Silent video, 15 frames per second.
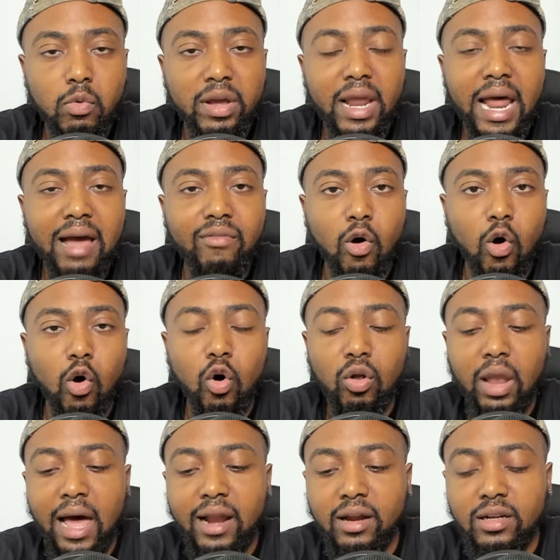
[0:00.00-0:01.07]
we're going to have a
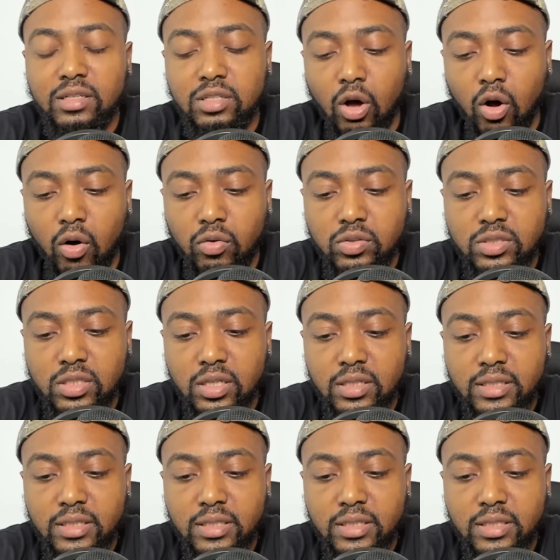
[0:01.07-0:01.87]
whole lot of adults